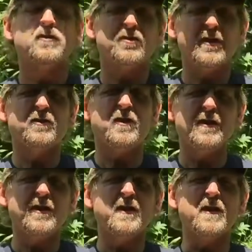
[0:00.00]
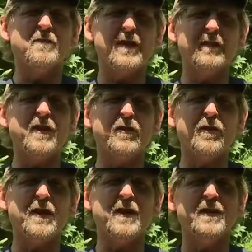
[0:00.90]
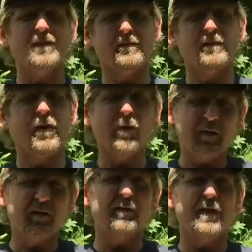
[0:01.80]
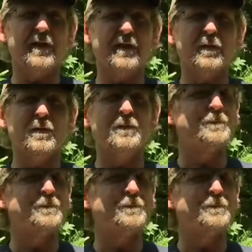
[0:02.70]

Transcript: 653 on this video.